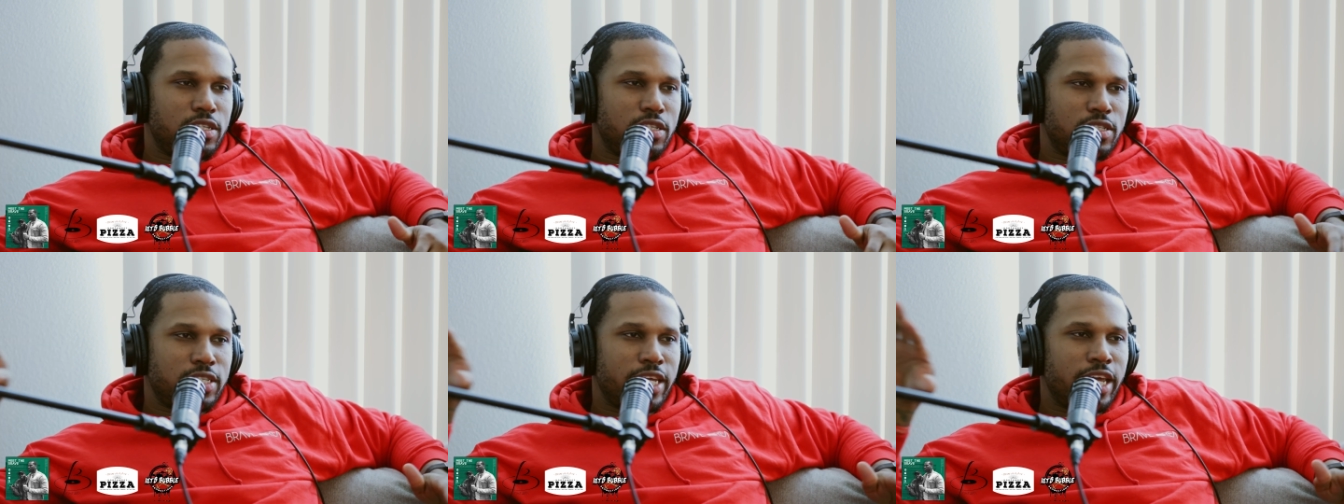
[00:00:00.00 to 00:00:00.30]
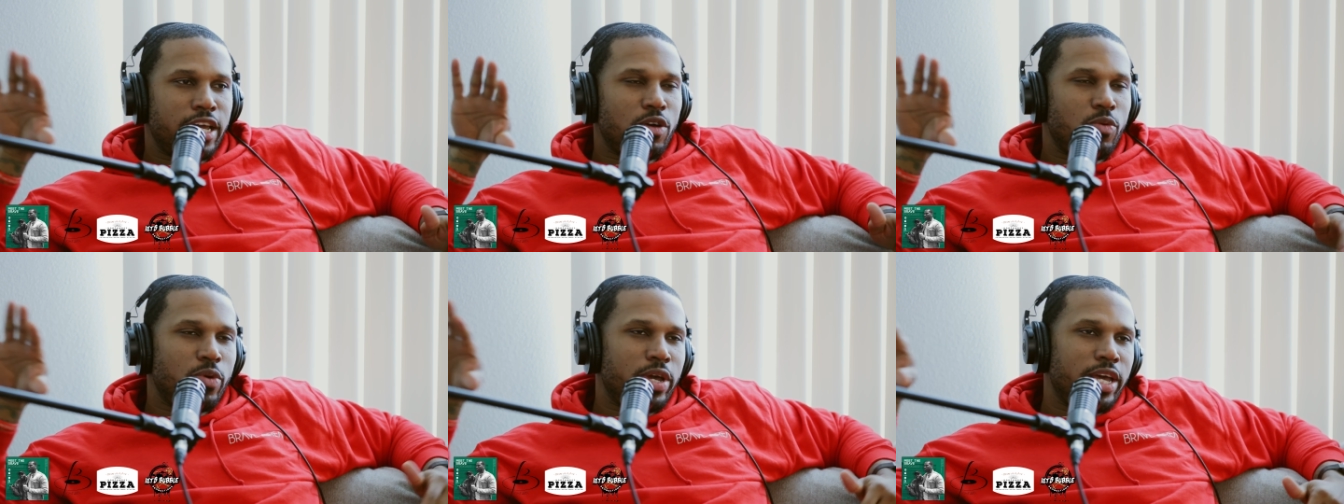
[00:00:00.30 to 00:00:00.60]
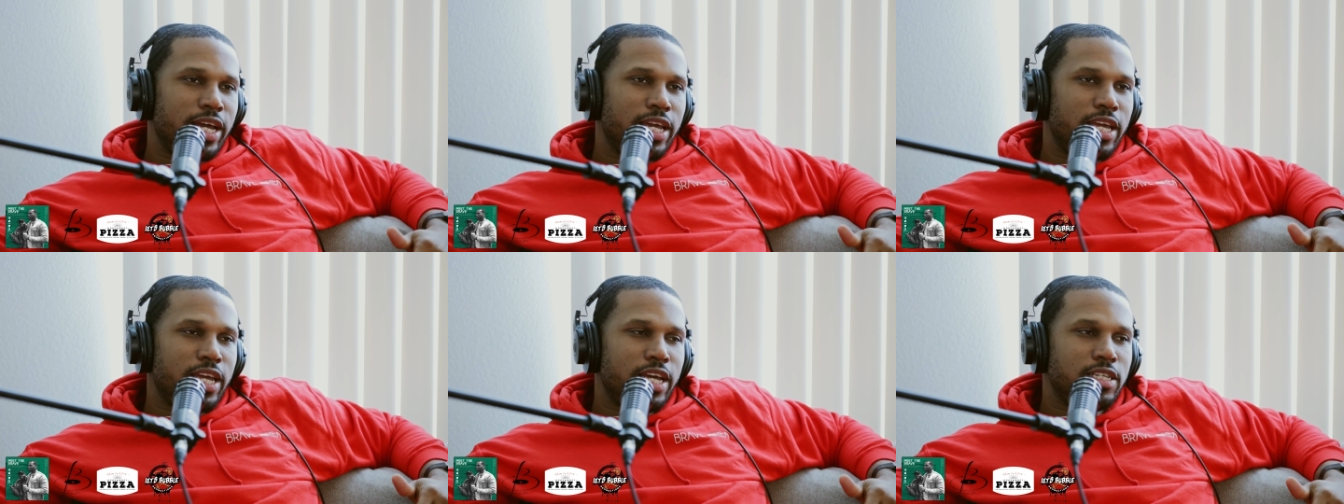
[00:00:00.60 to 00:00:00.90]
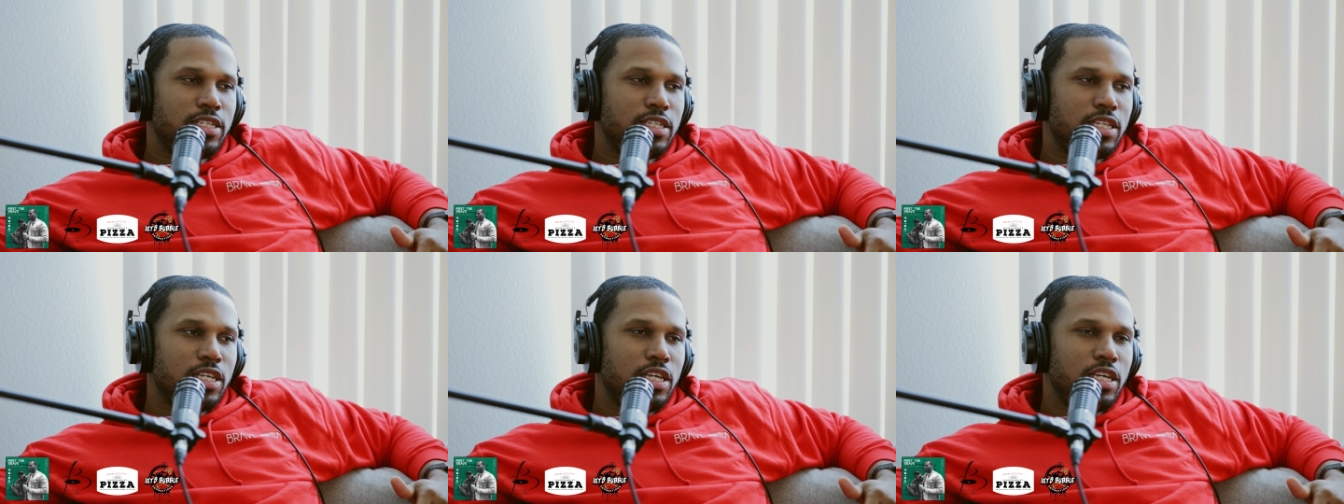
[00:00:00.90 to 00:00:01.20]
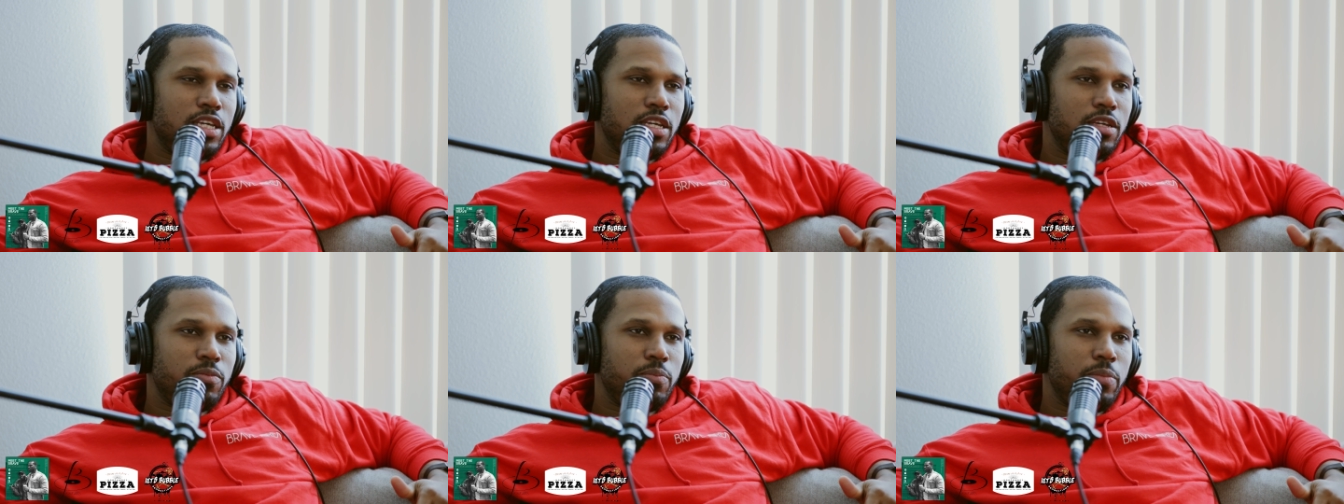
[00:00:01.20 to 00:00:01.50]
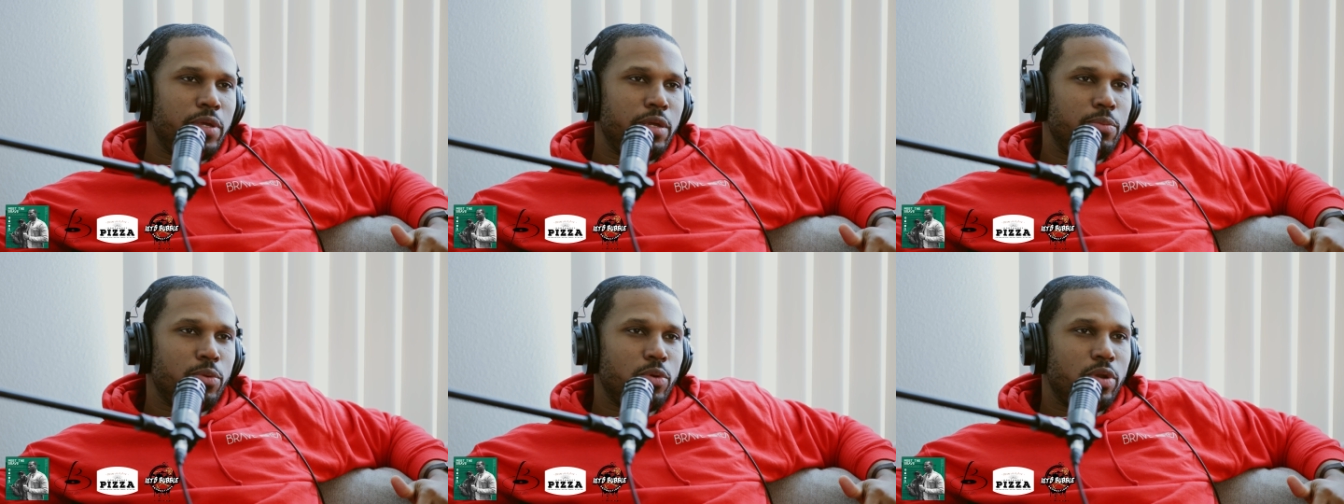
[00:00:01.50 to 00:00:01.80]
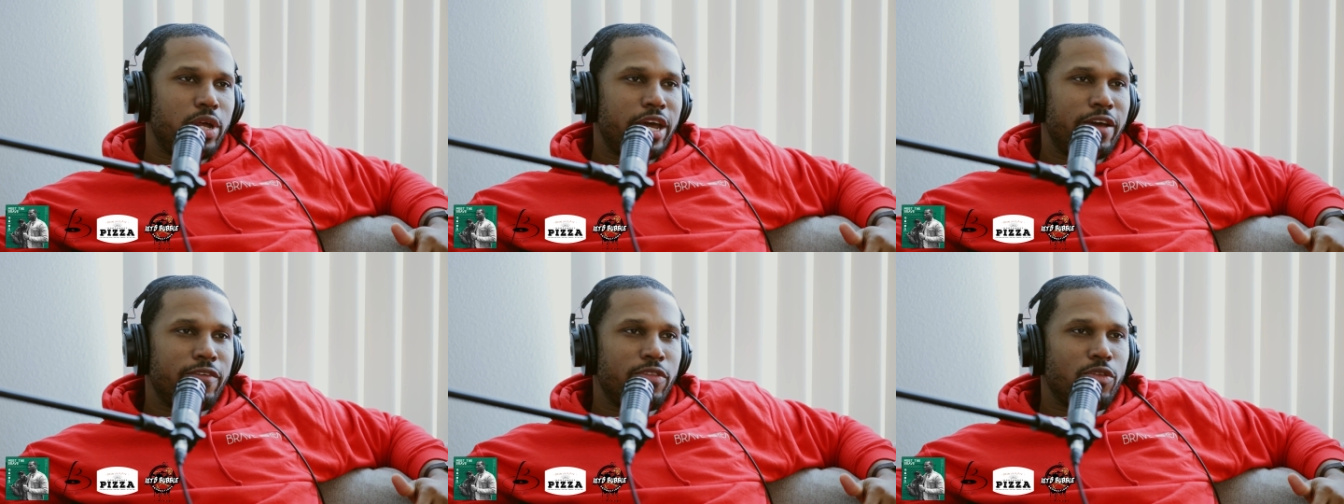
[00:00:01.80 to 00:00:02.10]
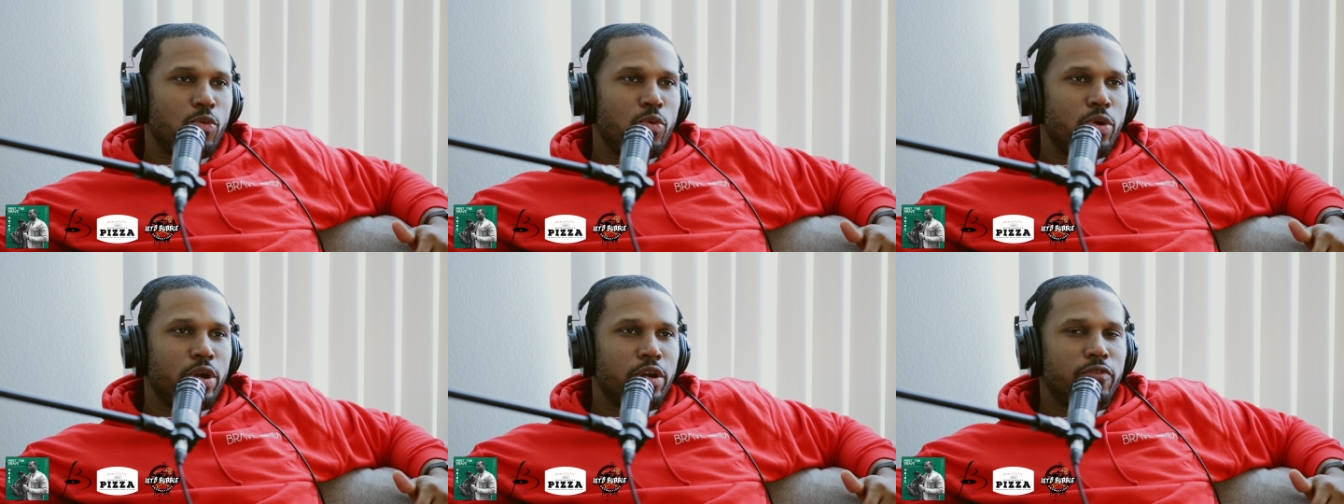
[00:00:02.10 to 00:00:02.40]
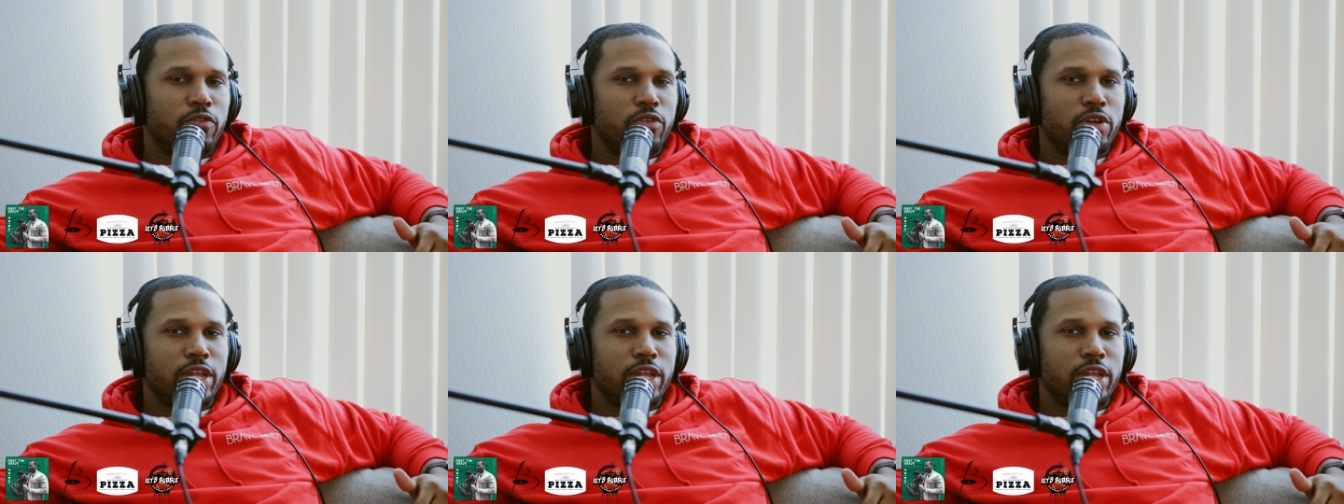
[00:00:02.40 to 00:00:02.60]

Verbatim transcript: take away, I guess, the people that have to work for